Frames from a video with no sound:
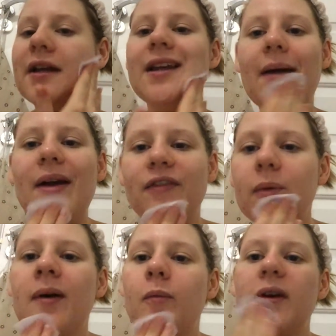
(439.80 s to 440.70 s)
Now
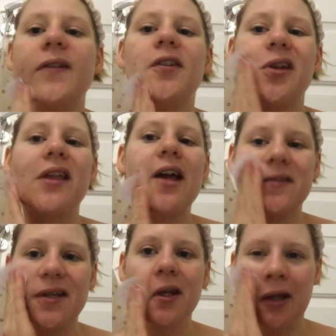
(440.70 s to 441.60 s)
everyone will do their
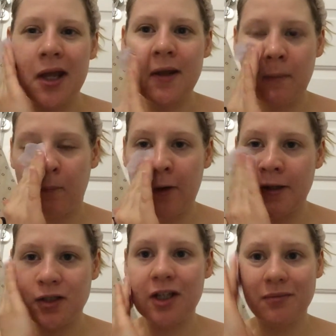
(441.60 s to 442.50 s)
skincare
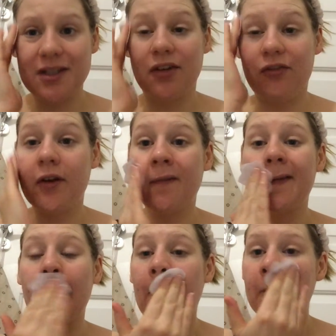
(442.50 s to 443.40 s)
regime different,
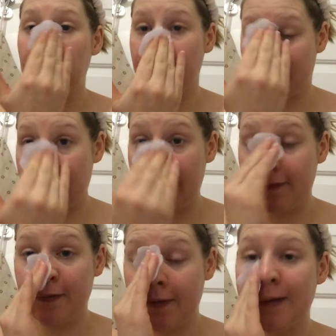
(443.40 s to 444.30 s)
so I'm not saying
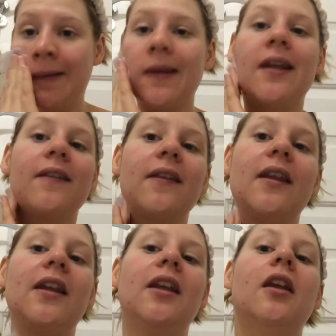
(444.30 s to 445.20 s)
that this is
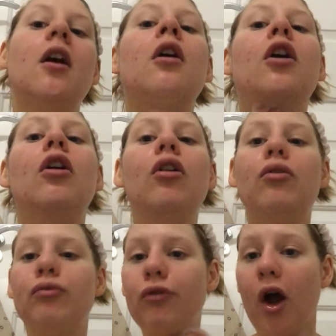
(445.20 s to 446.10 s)
the
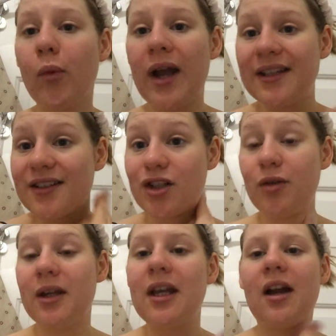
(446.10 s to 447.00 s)
right way to
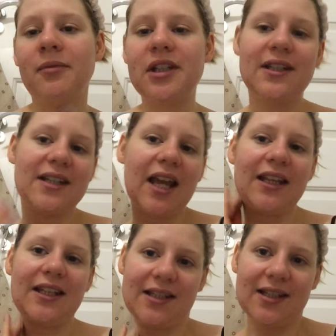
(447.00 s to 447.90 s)
do it. I'm just
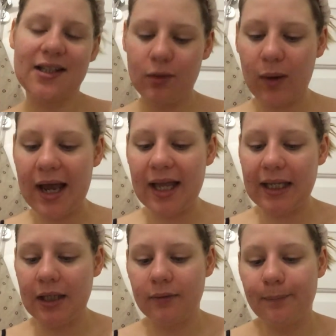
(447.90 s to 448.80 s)
saying this is the
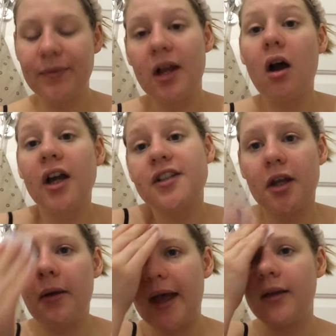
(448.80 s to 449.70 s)
way I do
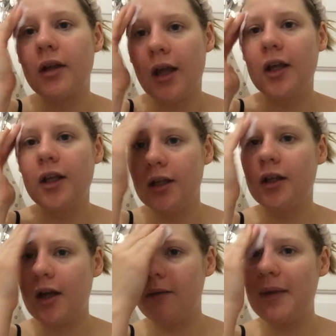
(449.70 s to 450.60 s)
it. You
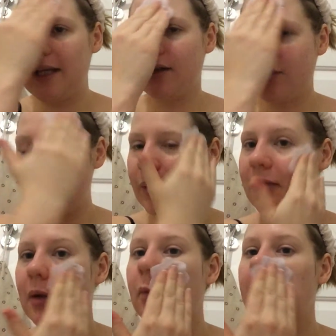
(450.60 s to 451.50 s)
know, many other
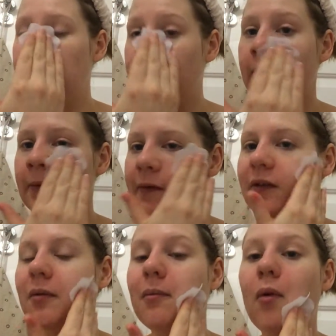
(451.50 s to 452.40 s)
women will
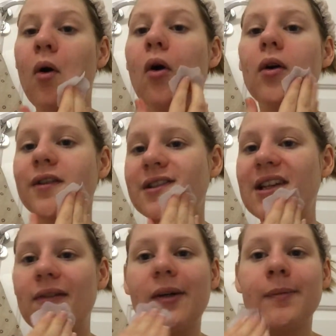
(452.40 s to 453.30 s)
use more
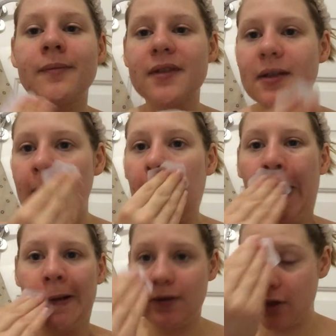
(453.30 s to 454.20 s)
serums.
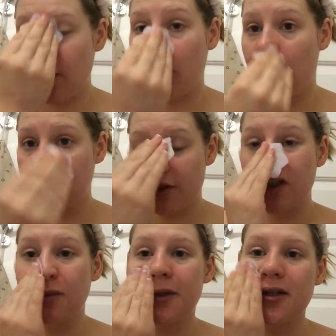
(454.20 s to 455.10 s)
I don't want
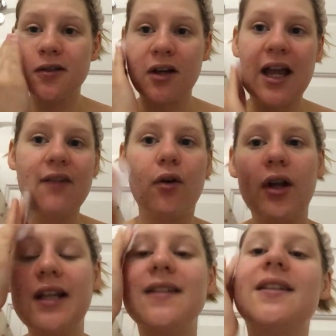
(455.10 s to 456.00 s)
to because I have
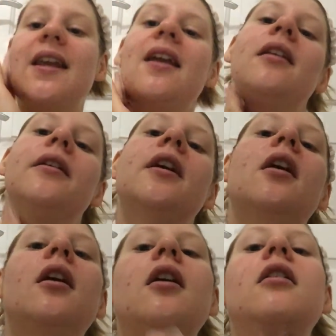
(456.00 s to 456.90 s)
oily skin.
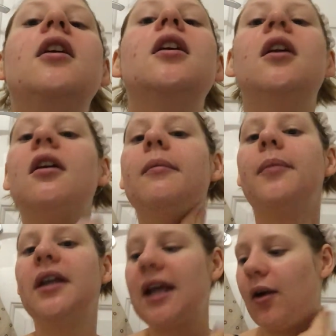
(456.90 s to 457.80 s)

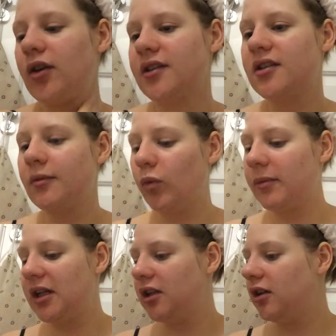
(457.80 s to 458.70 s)
But yeah, some
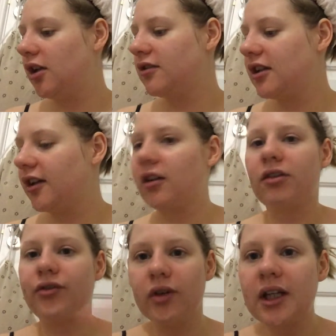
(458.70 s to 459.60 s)
women use like
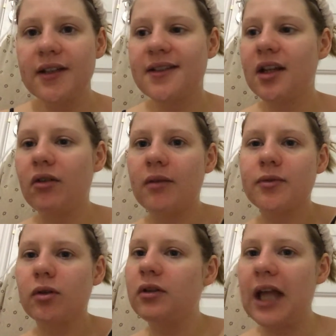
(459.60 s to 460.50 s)
3
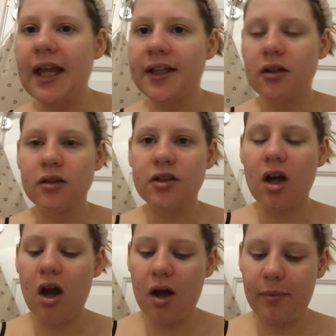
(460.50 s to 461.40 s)
serums all layered on
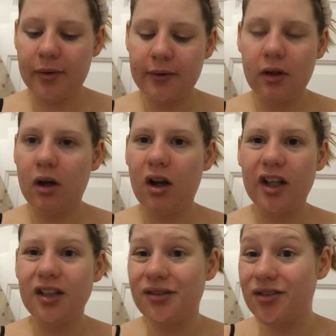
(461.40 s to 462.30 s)
top.
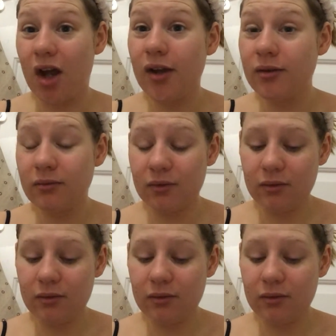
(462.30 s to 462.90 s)
I don't.